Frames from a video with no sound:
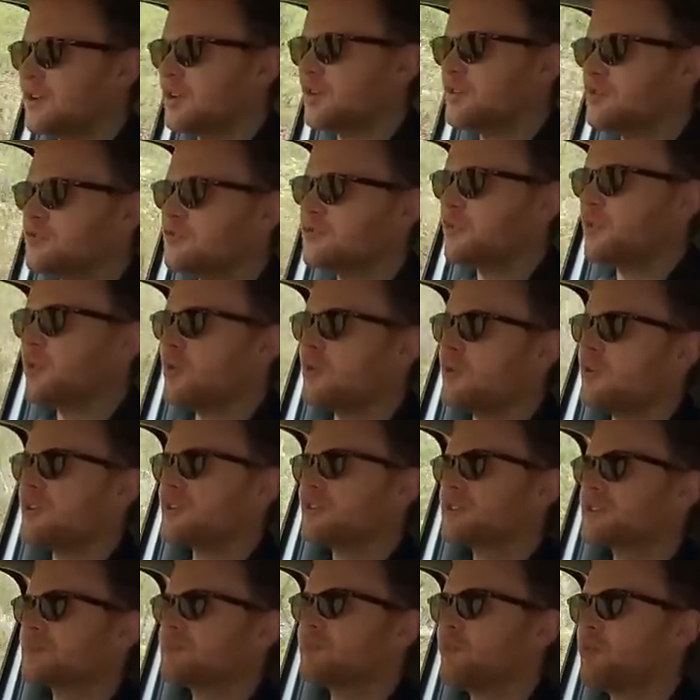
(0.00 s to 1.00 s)
go for
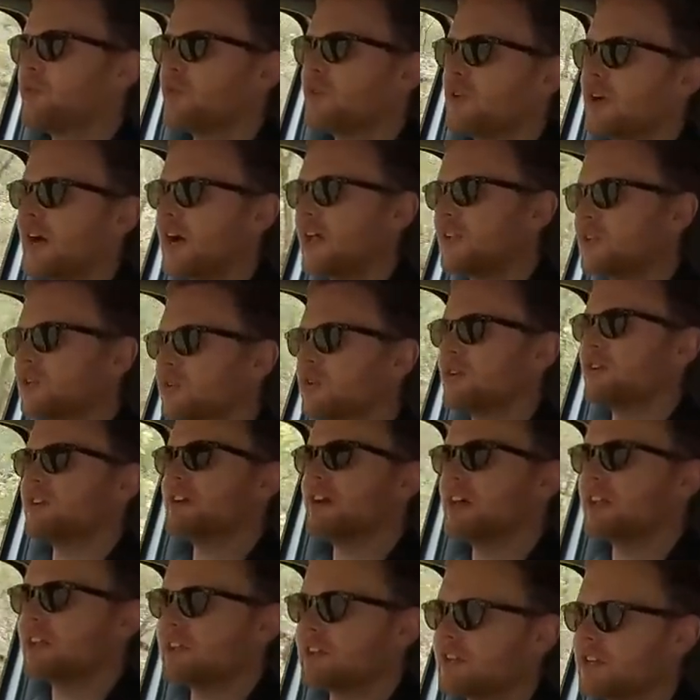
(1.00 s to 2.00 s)
a smaller alloy
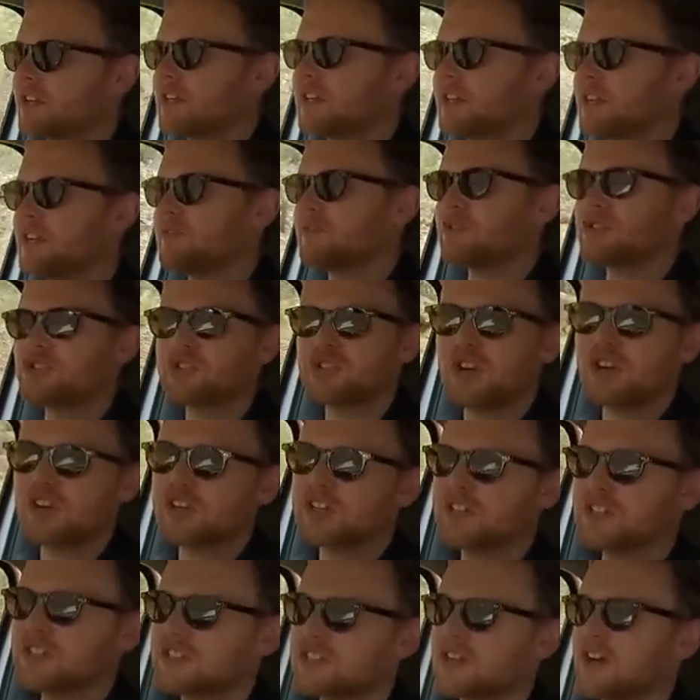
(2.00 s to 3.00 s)
and an even
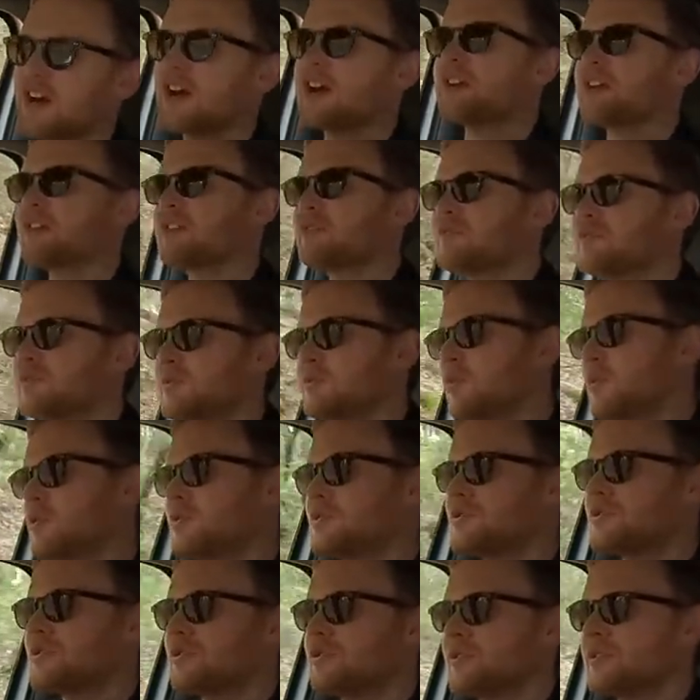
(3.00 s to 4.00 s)
chunkier tire if you
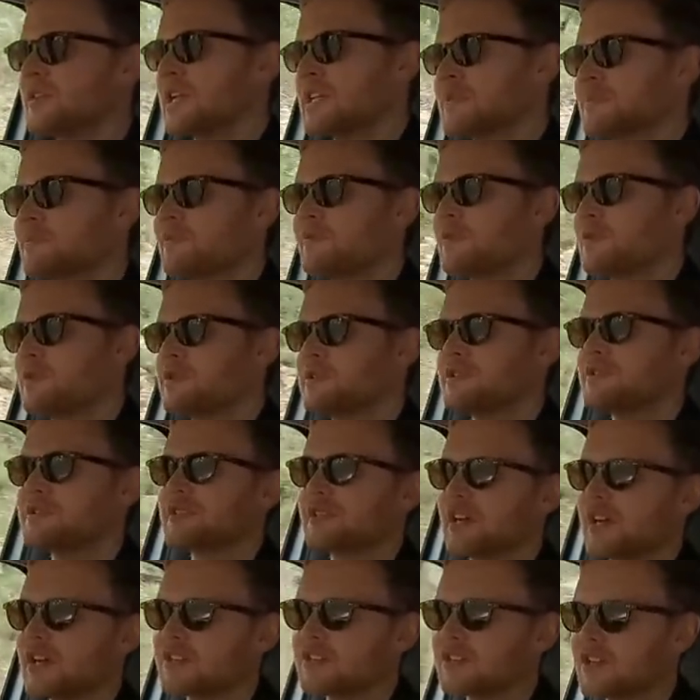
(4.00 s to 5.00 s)
want to, and that's before you
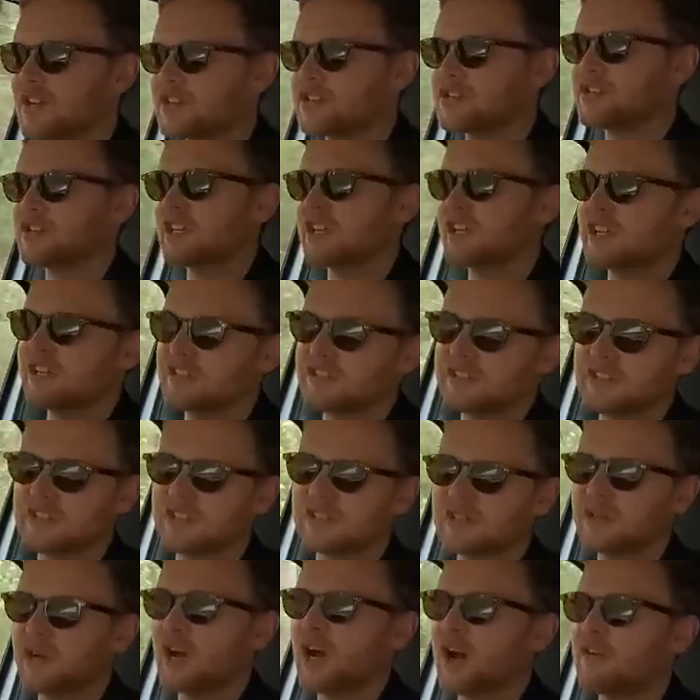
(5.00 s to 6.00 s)
start touching
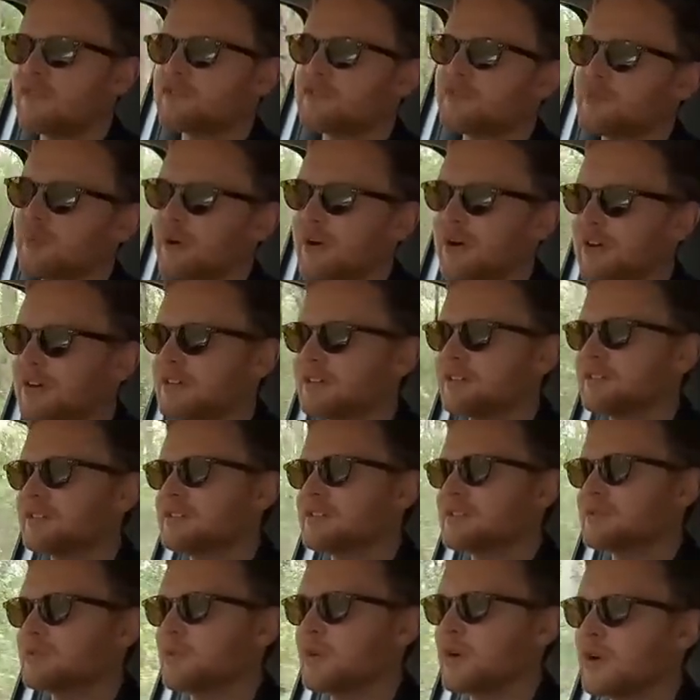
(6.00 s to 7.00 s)
anything aftermarket
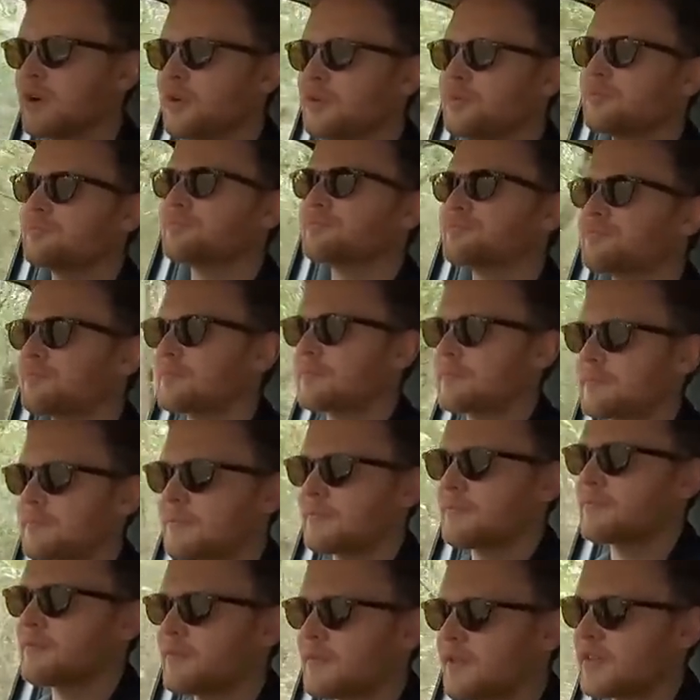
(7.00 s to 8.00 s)
as well.
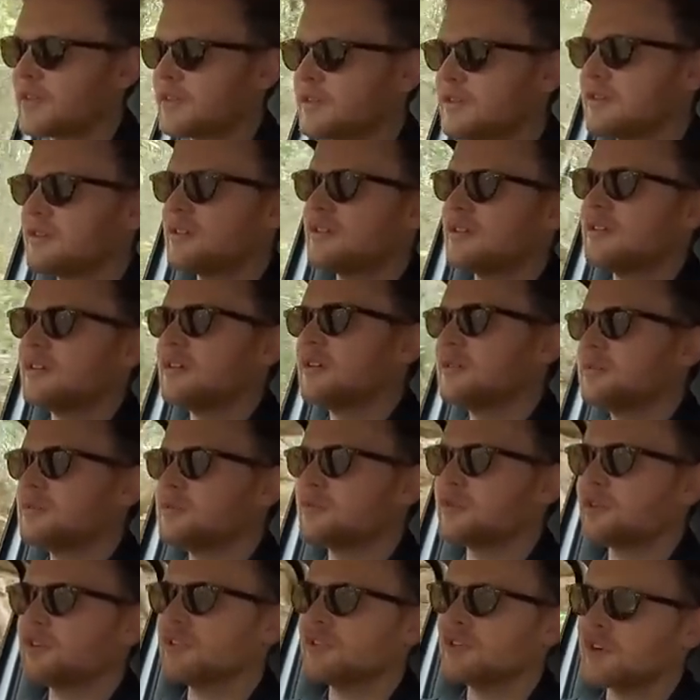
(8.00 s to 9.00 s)

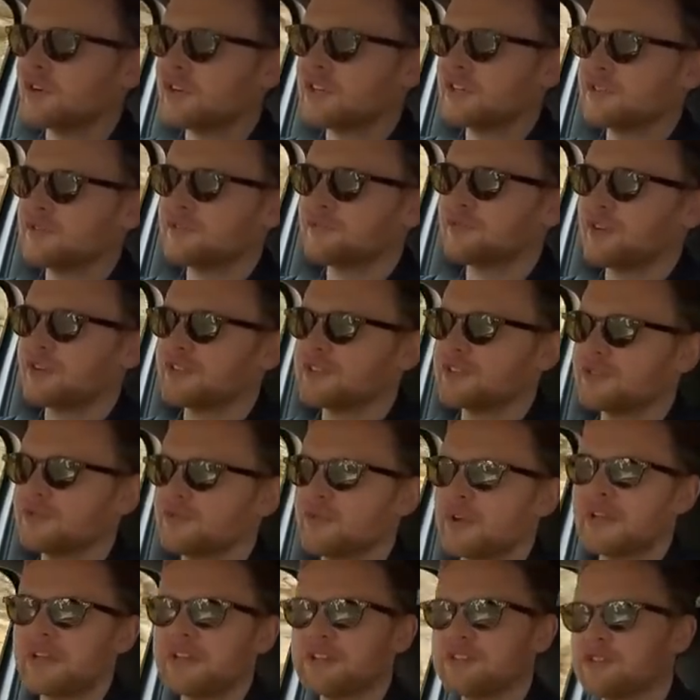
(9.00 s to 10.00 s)
We've got locking front and
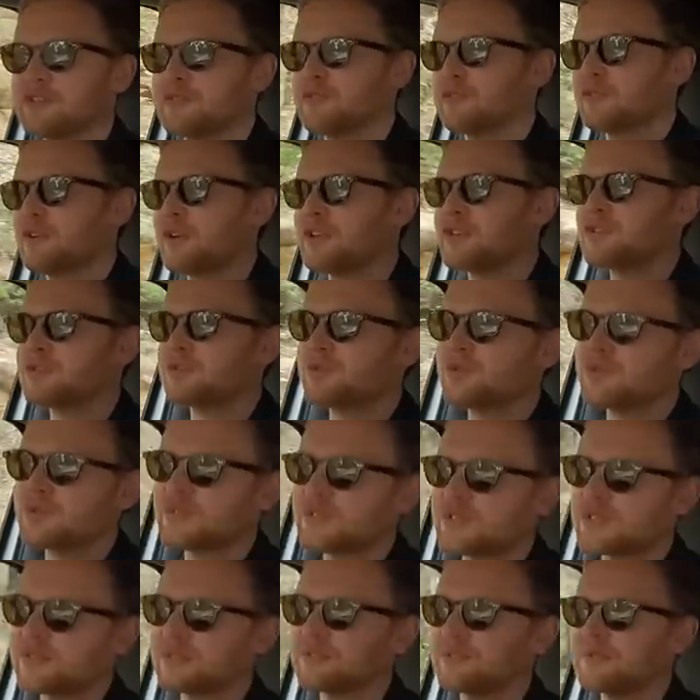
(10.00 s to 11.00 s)
rear
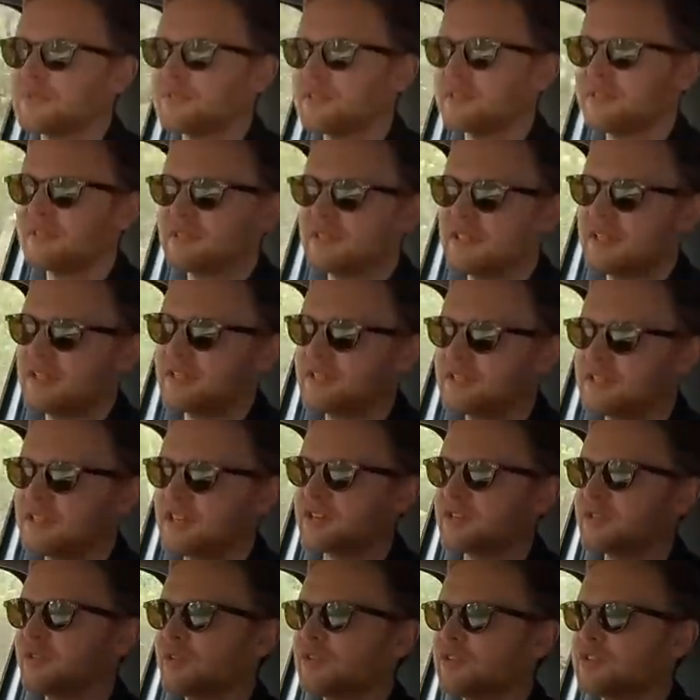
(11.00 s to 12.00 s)
differentials, and the
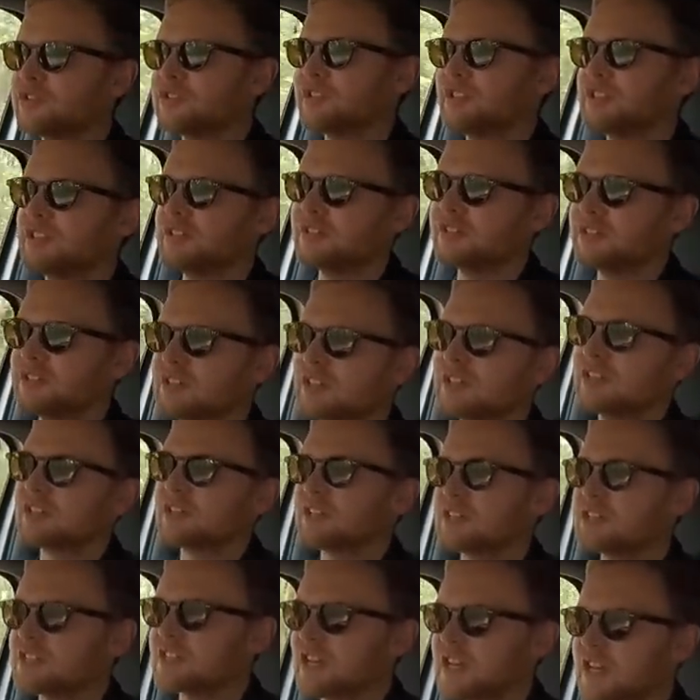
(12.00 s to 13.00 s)
technology
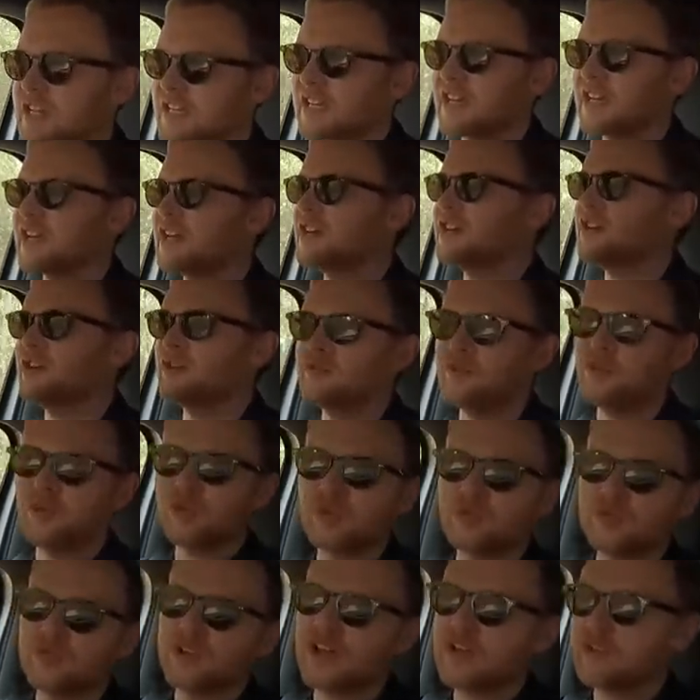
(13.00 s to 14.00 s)
can take care of
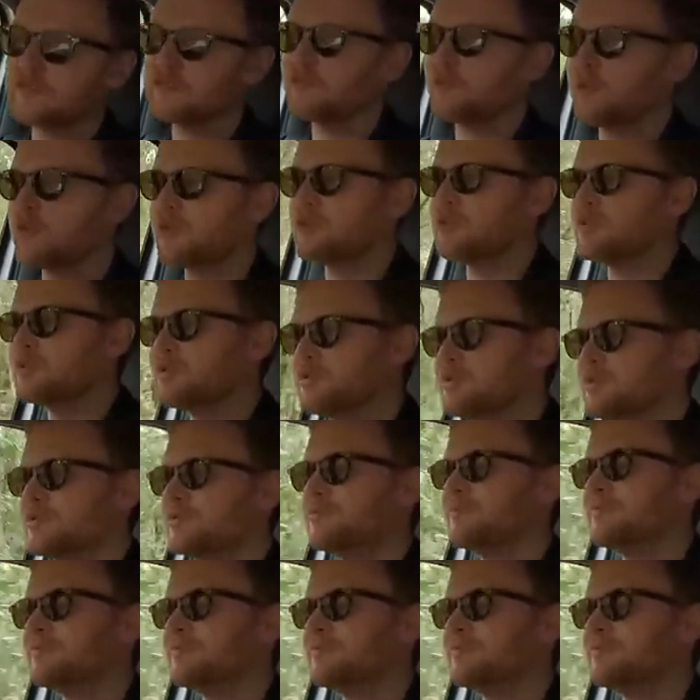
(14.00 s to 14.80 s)
all of that for you.